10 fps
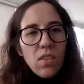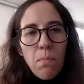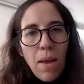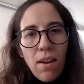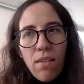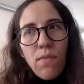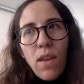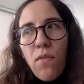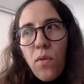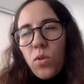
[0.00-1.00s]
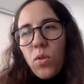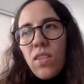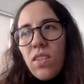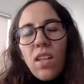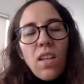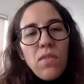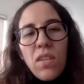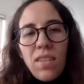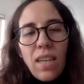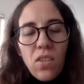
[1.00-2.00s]
matter if they fall, so it still gives a
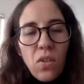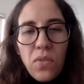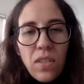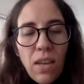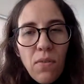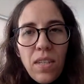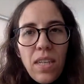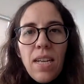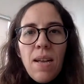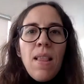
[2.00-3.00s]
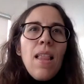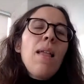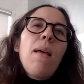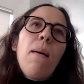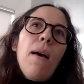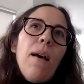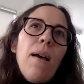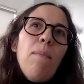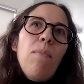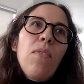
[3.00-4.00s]
sense of safety.
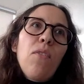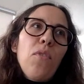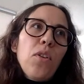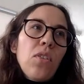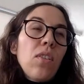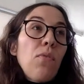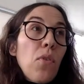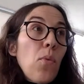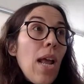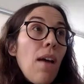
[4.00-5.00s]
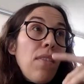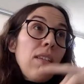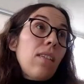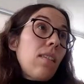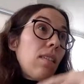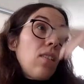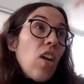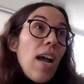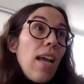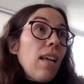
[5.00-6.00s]
Versus if you would have this
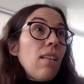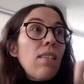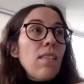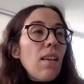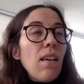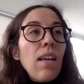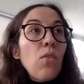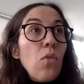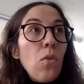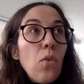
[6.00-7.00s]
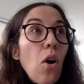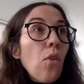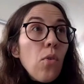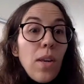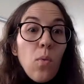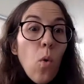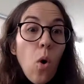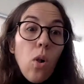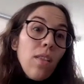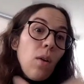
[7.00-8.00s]
giant, I don't know, concrete
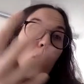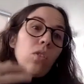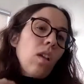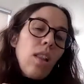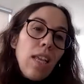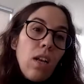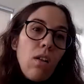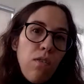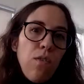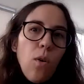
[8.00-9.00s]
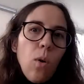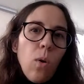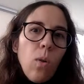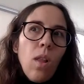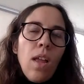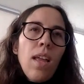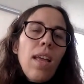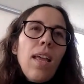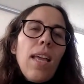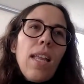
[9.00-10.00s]
wall that would suddenly fall,
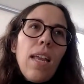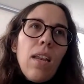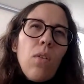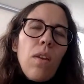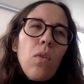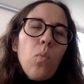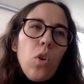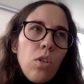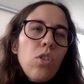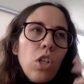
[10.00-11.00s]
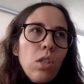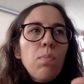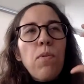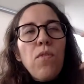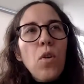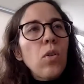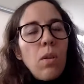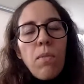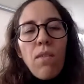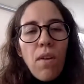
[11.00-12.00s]
it would just provoke
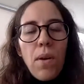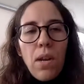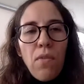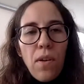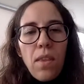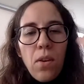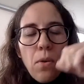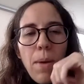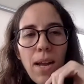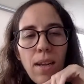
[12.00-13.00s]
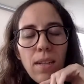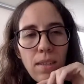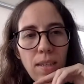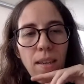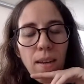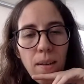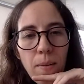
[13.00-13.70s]
something very different in your mind. Yeah.